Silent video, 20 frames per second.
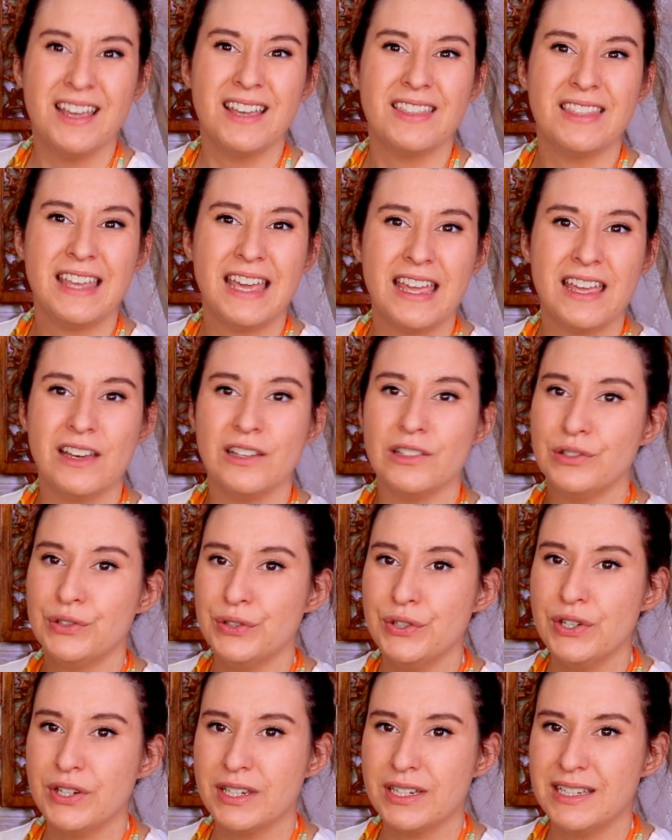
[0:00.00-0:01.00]
They
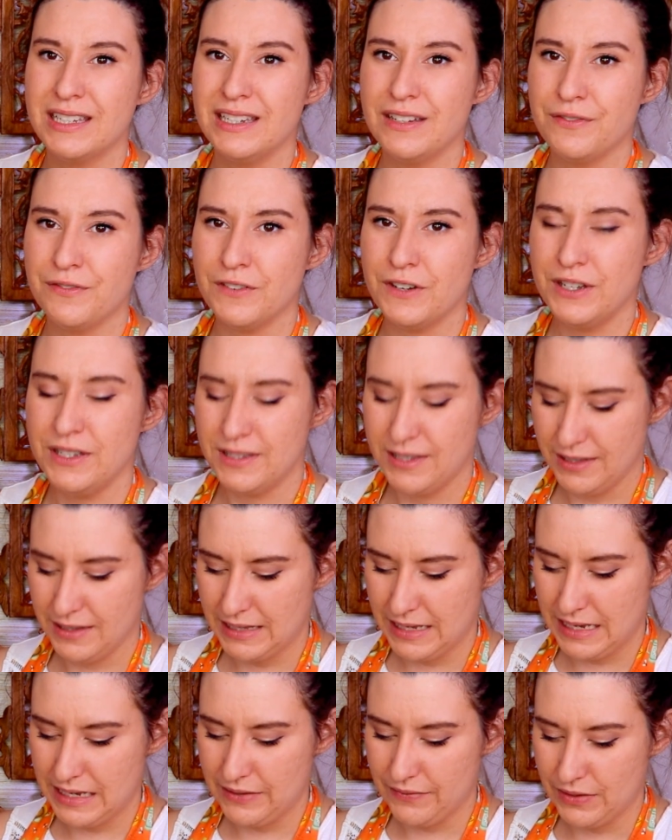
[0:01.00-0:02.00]
look different,
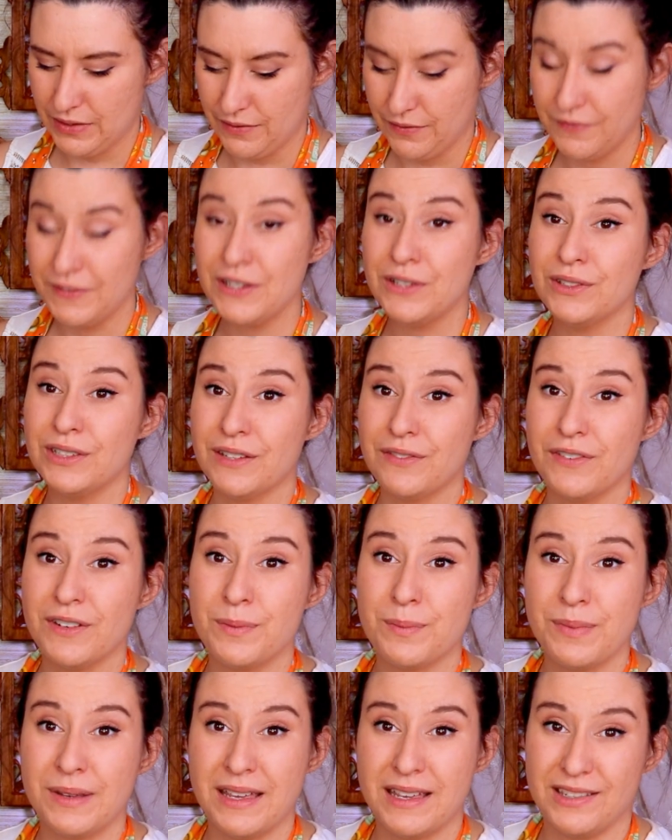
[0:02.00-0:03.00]
they even feel
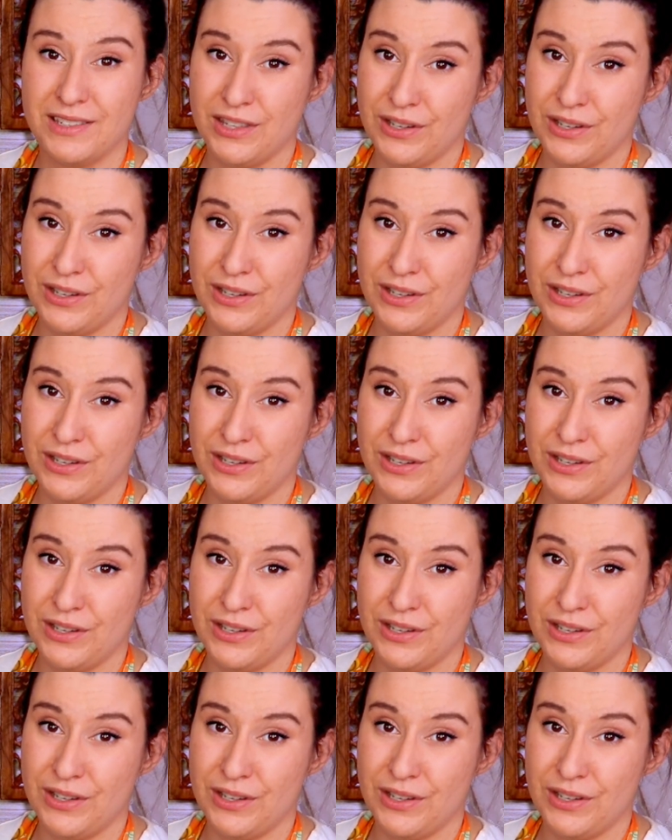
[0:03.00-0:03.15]
different because